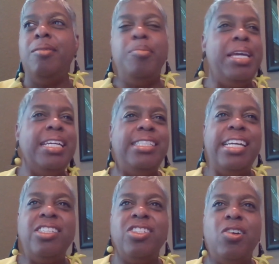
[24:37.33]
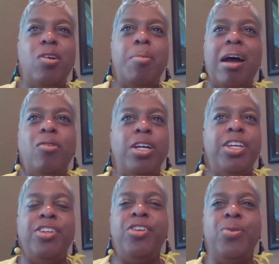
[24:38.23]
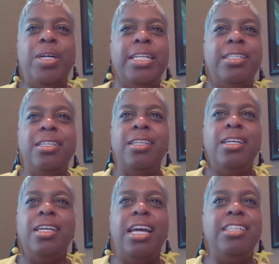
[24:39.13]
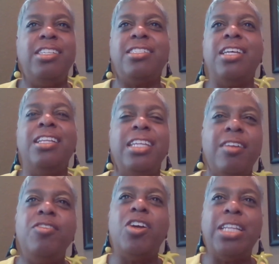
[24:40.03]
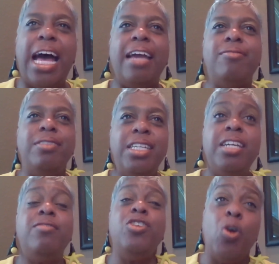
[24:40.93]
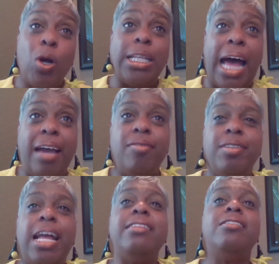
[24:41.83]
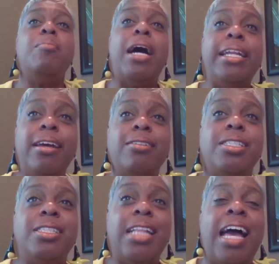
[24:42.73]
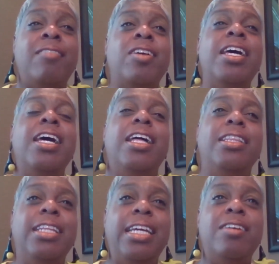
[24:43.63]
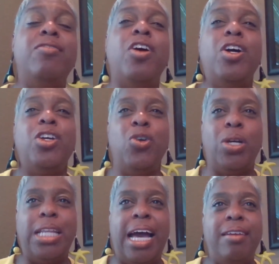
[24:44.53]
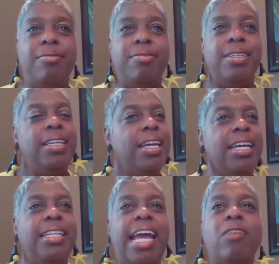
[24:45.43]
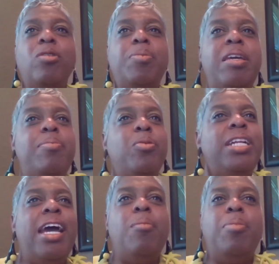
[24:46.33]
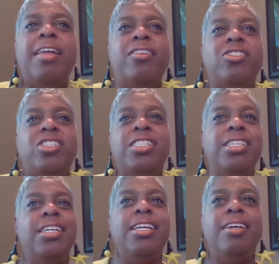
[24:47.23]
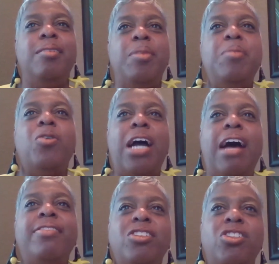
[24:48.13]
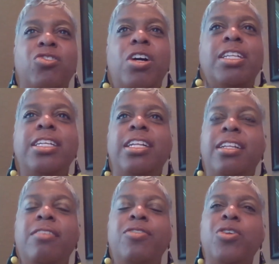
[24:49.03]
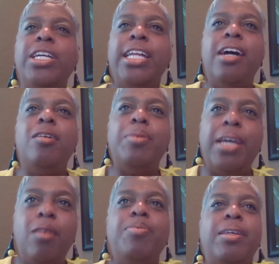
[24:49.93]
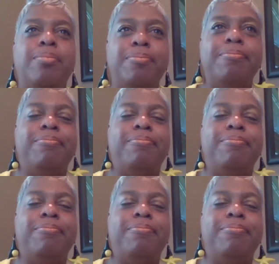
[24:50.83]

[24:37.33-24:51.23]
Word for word: Be intentional about what you're doing and just live your life. Live your life, not somebody else's life. Live your life. Connect with people and help others. People are out there struggling, and if you can help, help them.